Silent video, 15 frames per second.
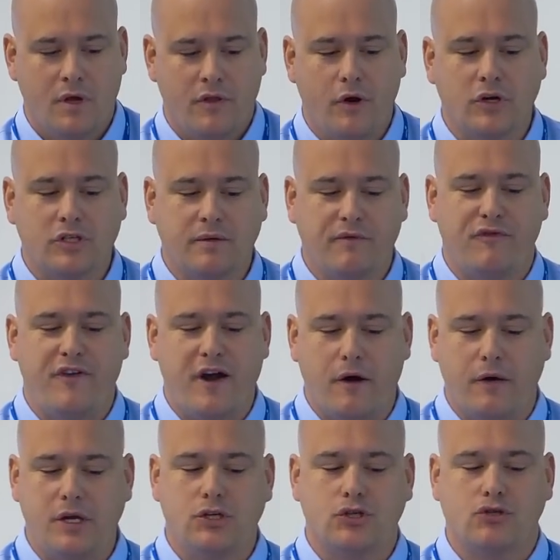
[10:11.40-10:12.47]
There are some
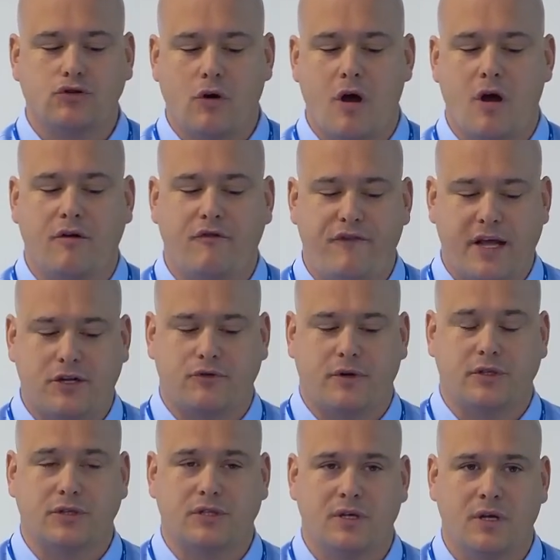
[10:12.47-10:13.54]
very strong
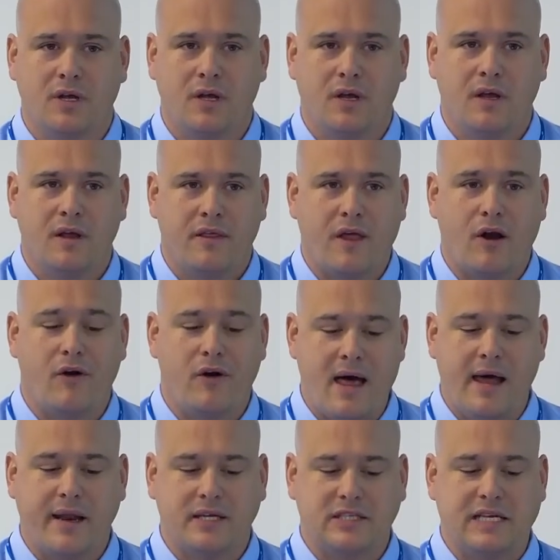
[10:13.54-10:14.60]
veterans that are
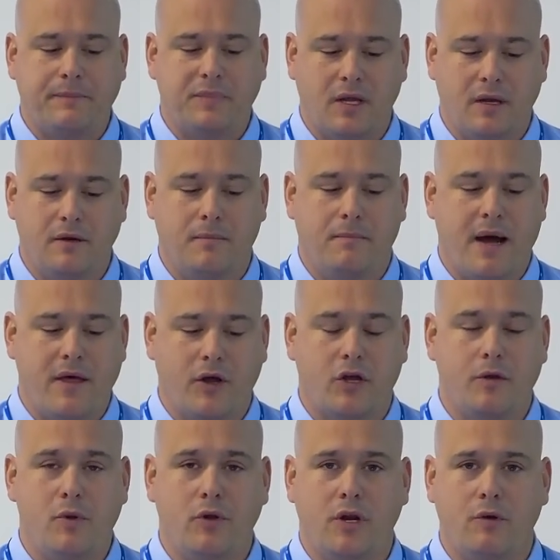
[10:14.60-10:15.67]
not accepted by the
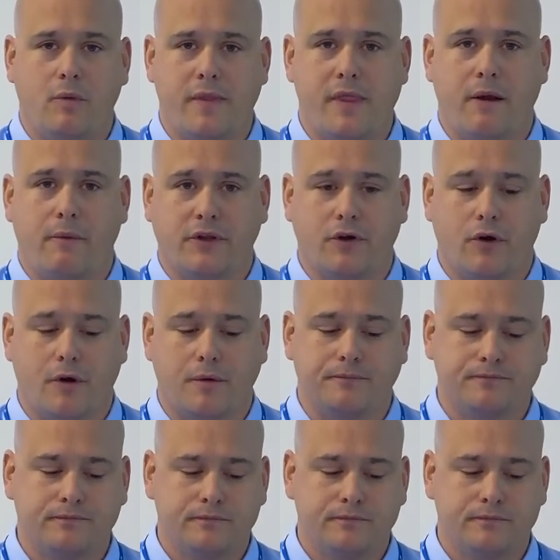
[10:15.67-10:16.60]
community when they return.